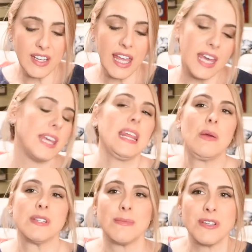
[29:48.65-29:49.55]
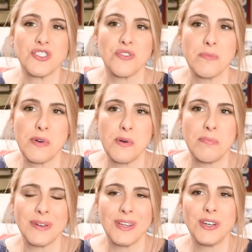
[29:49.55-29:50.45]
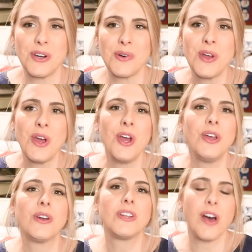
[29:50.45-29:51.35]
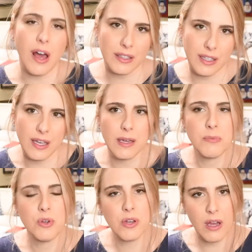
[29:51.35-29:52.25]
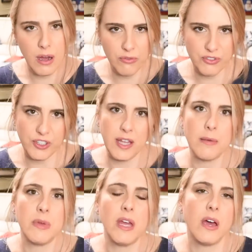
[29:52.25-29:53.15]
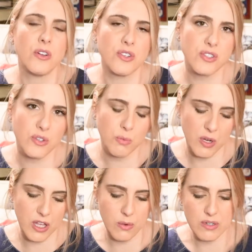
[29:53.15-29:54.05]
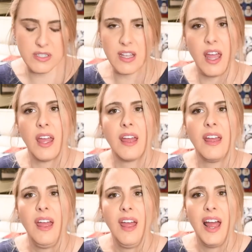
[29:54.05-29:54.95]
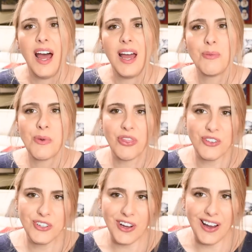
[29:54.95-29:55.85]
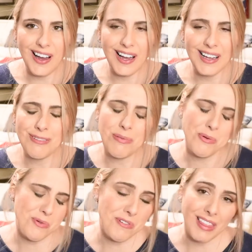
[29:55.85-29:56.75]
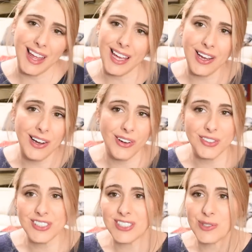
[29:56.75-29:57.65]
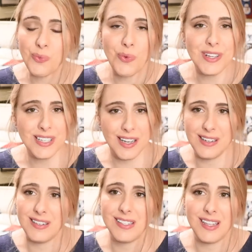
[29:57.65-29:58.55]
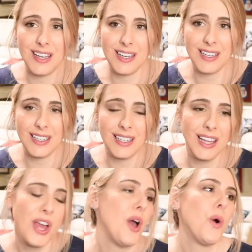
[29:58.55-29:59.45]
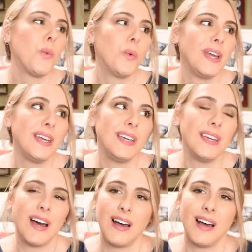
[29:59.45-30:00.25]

it, and he was miserable. But you know, you could talk to him, you could comfort him. He understood what you were saying. And with the dog, poor Lego, just wasn't understanding. We